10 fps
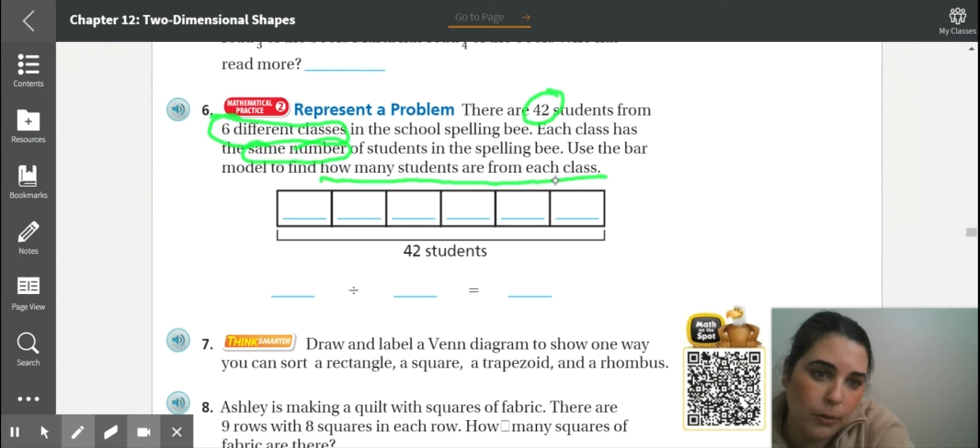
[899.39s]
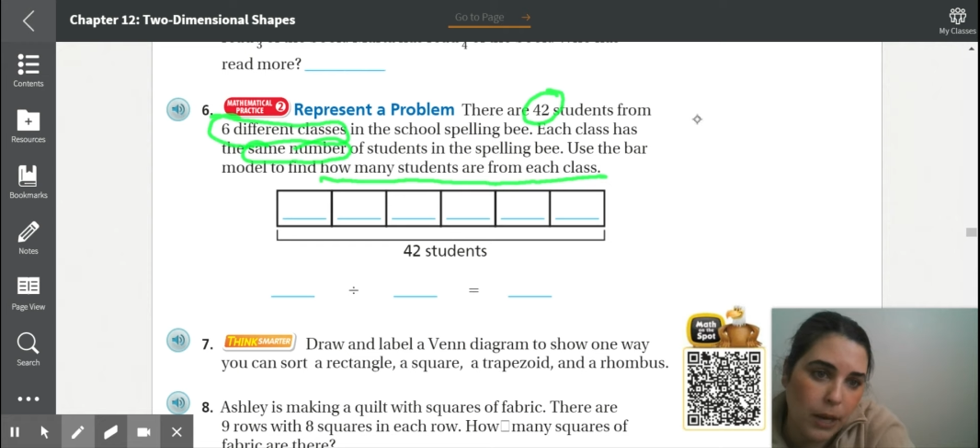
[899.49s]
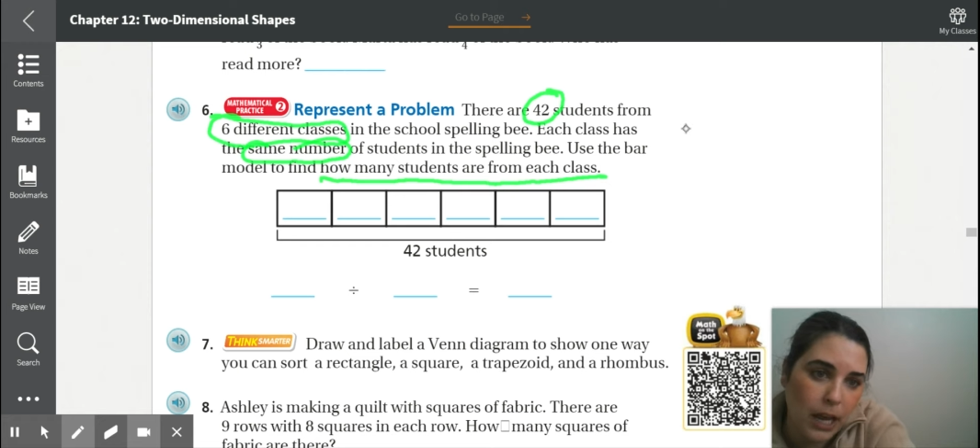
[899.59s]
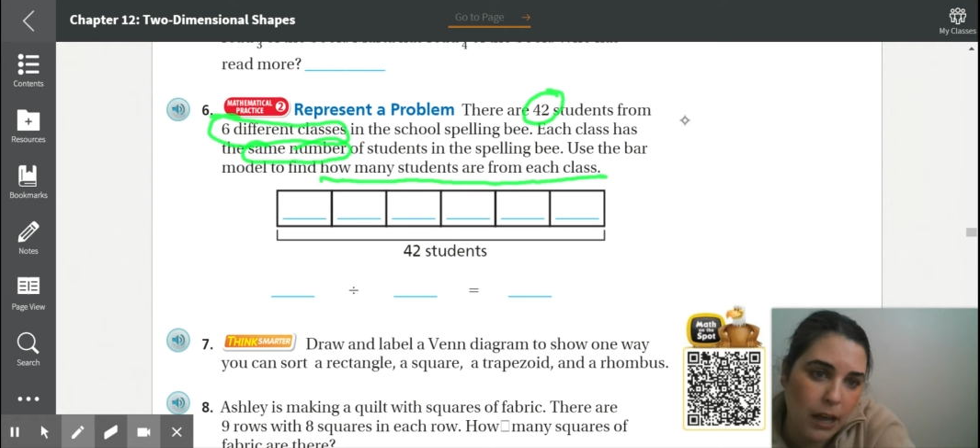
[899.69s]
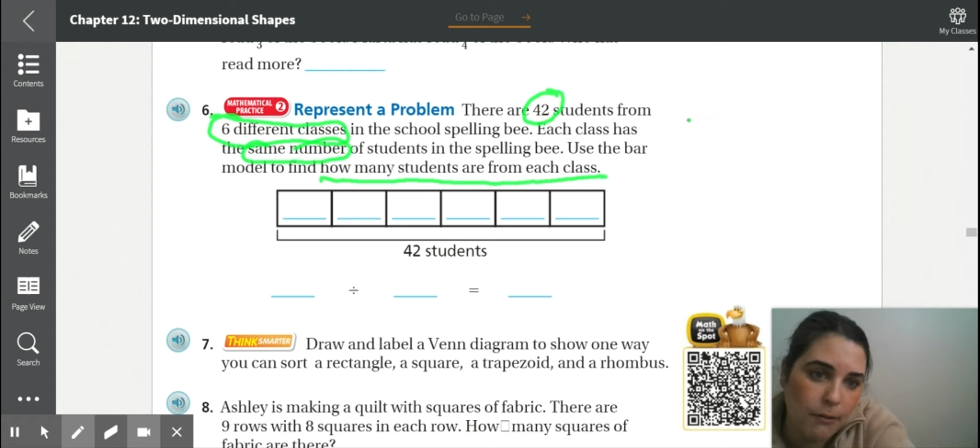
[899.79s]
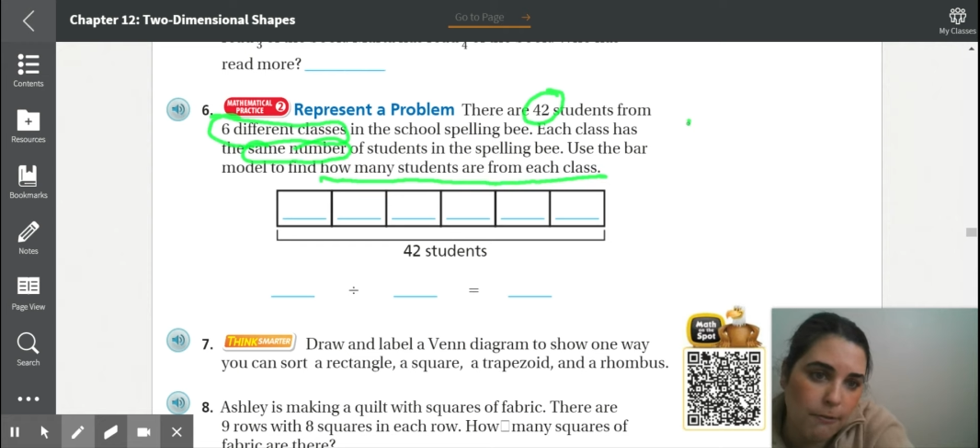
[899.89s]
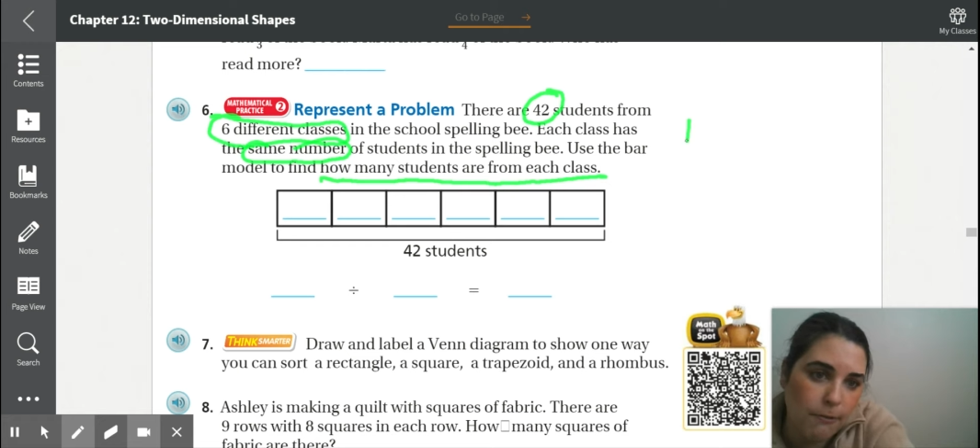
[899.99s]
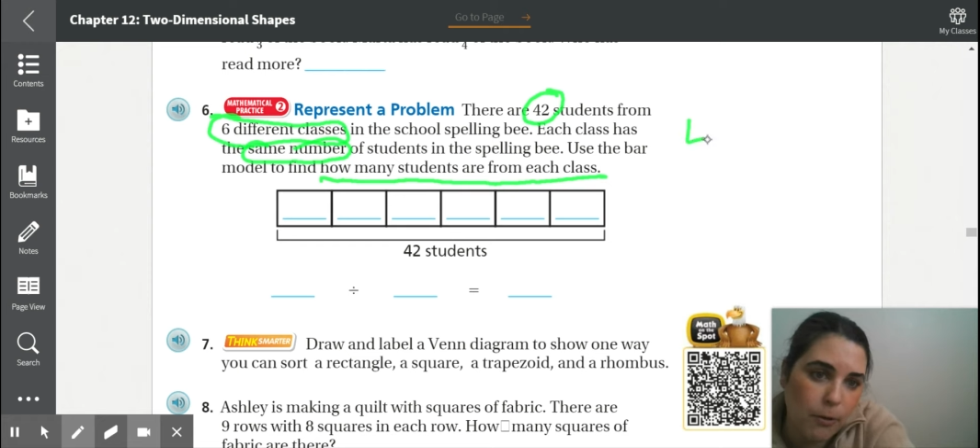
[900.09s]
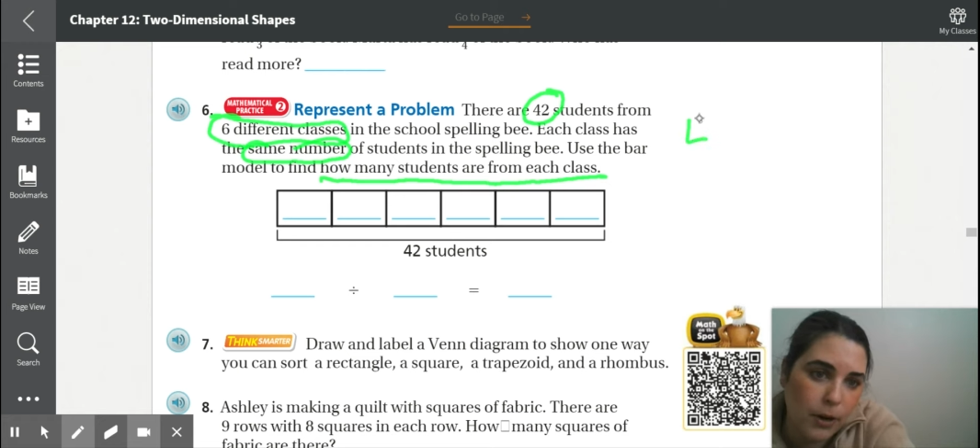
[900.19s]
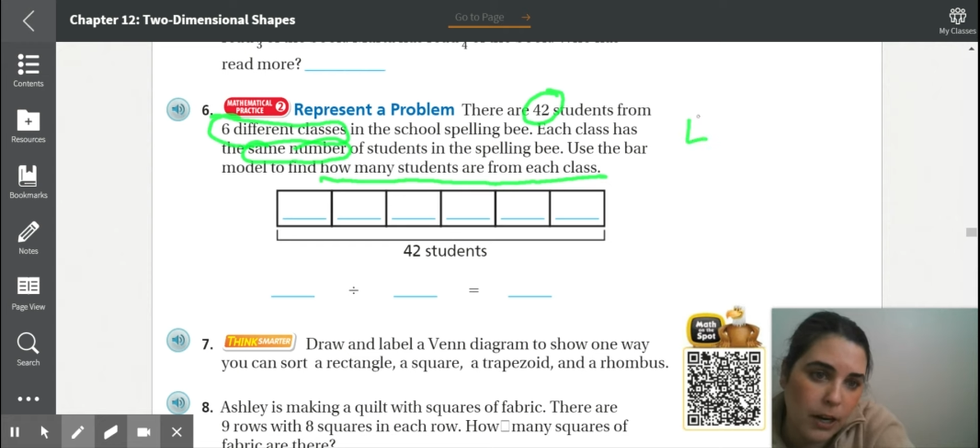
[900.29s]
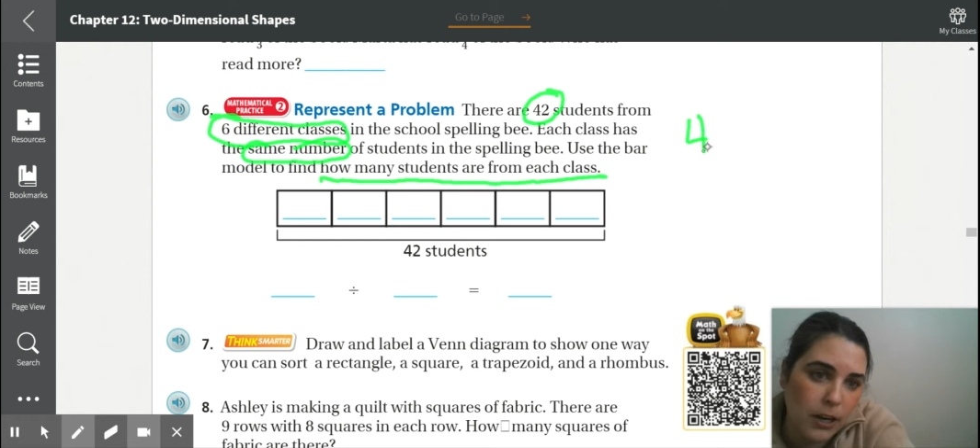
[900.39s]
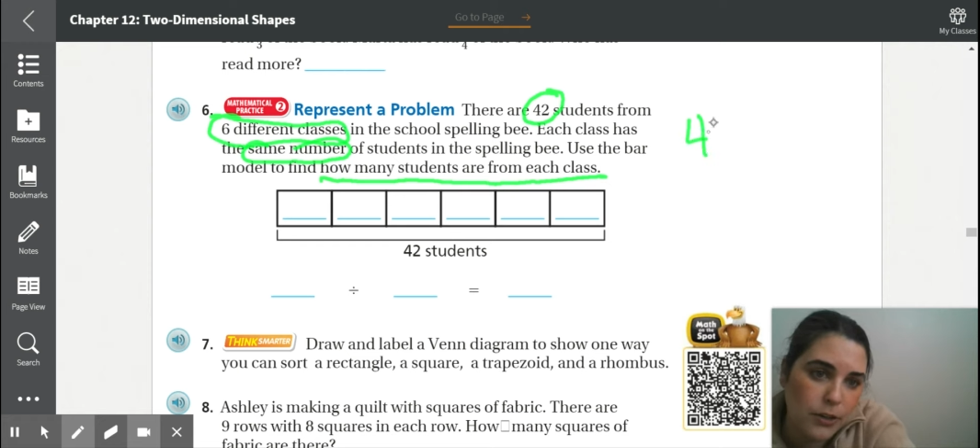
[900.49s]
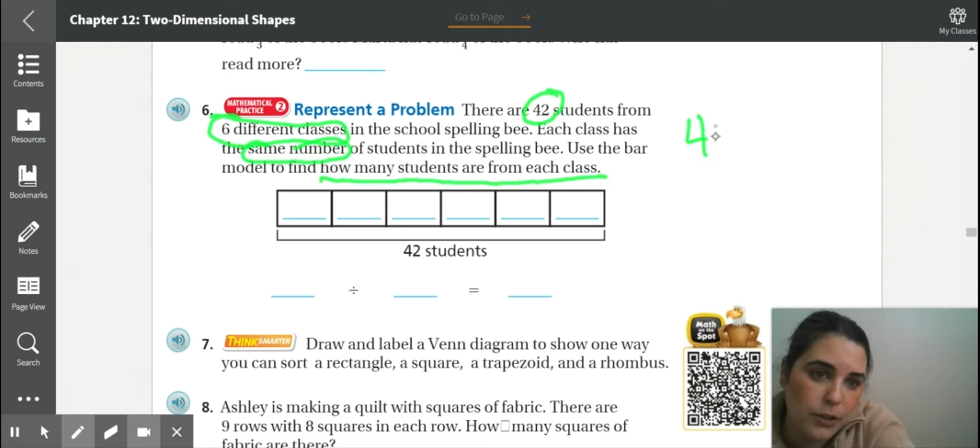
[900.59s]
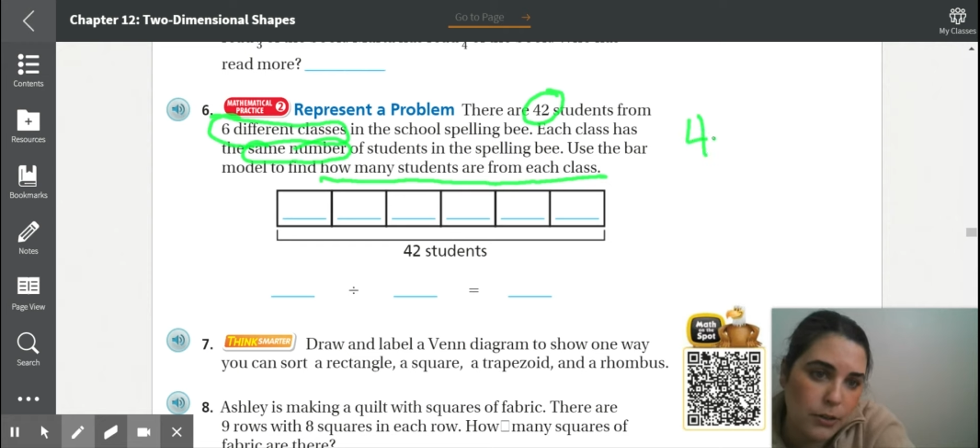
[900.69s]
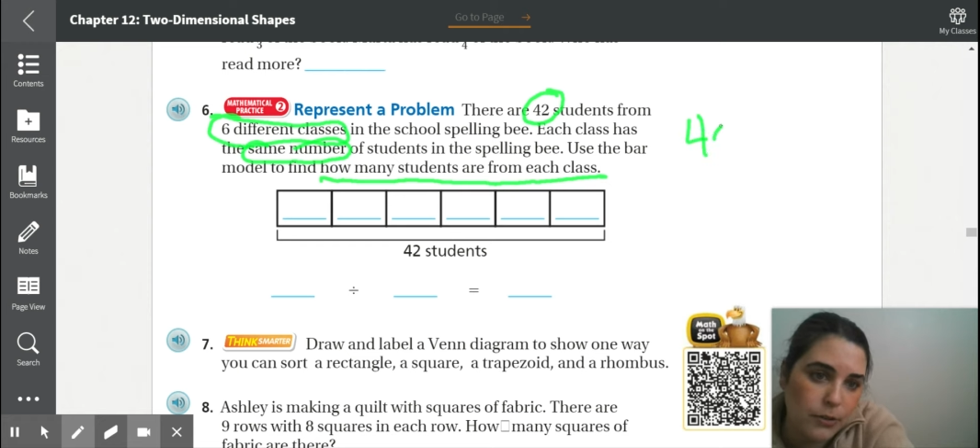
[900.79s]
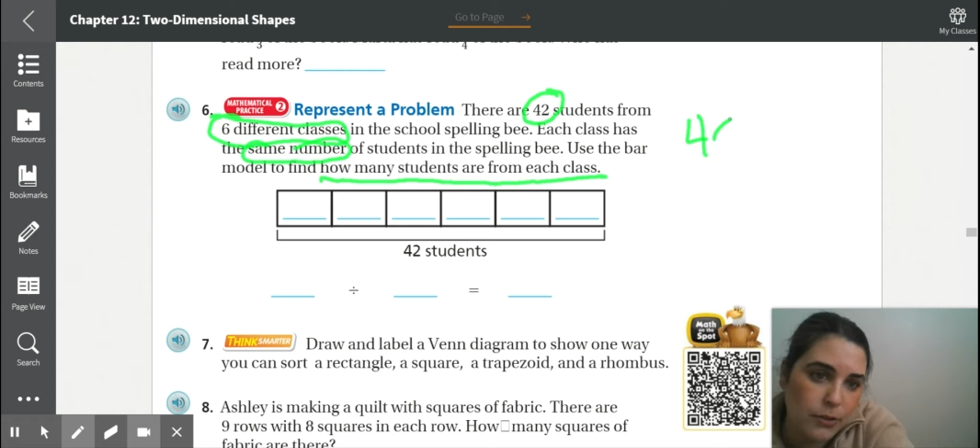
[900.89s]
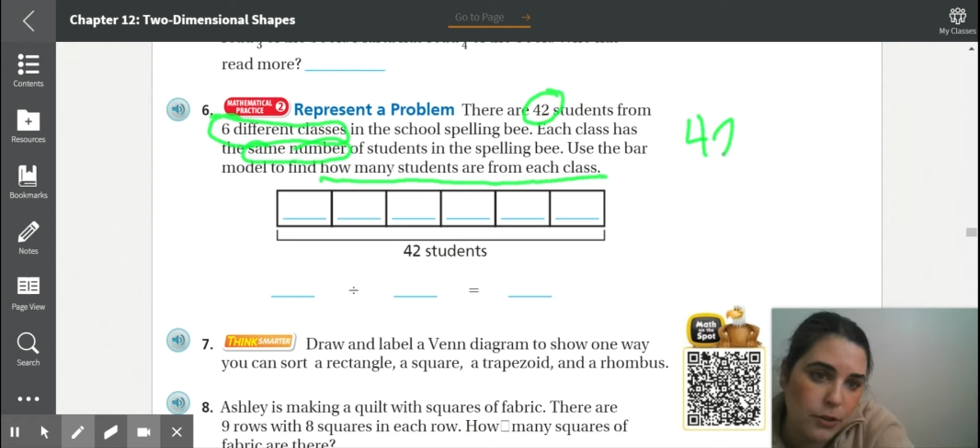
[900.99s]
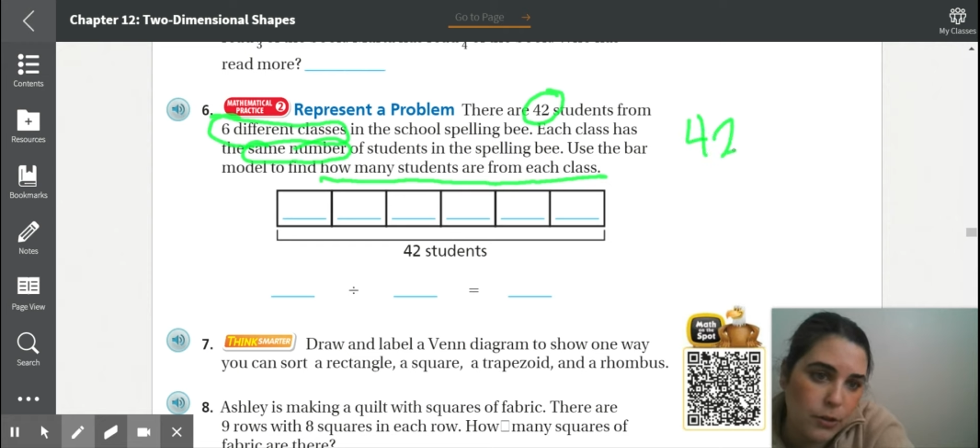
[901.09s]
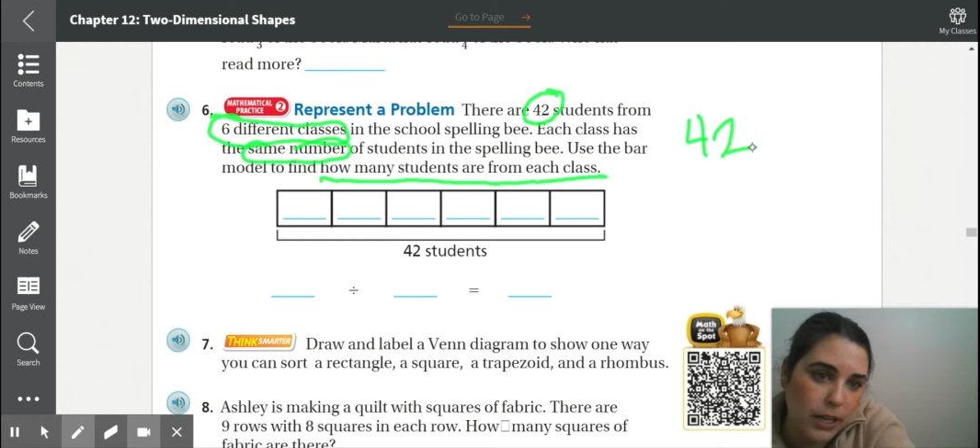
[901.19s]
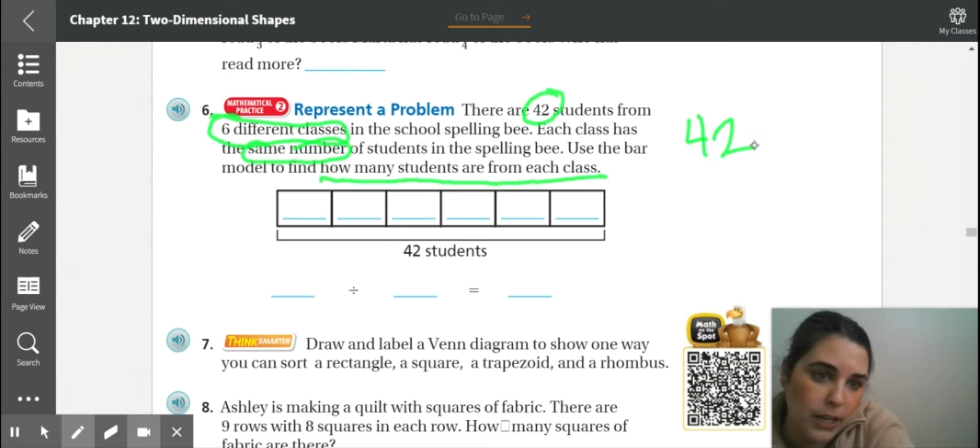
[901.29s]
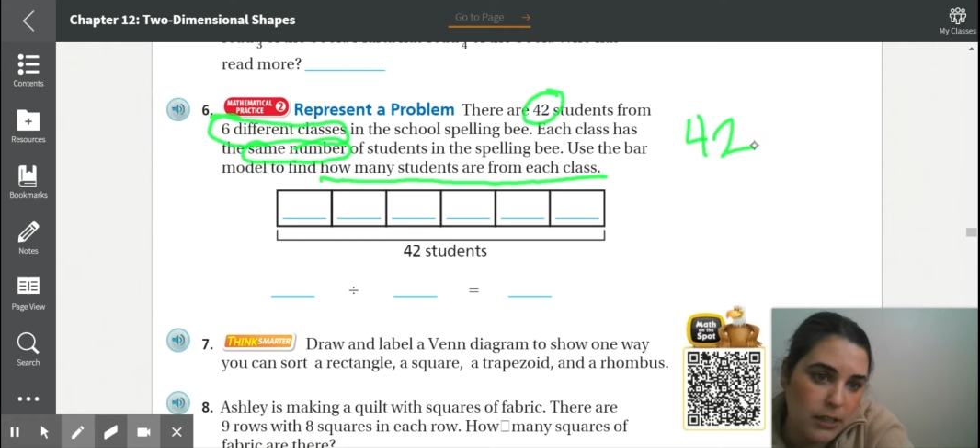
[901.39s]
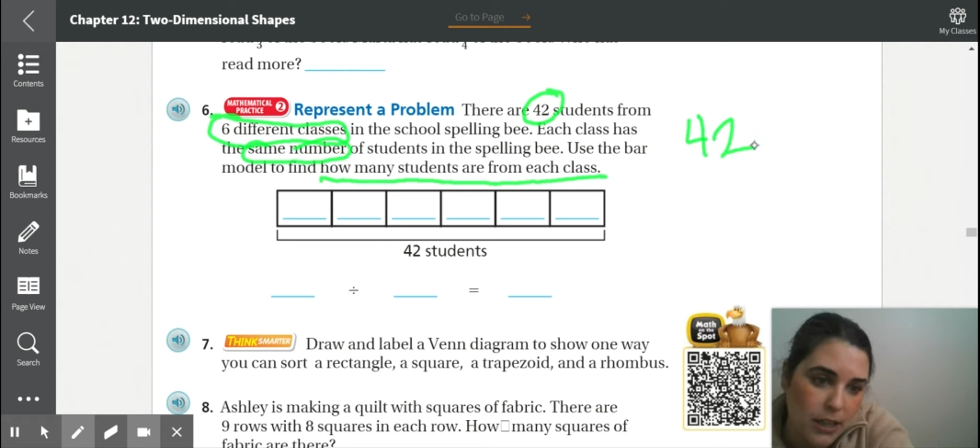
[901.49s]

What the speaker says: We have 42 students.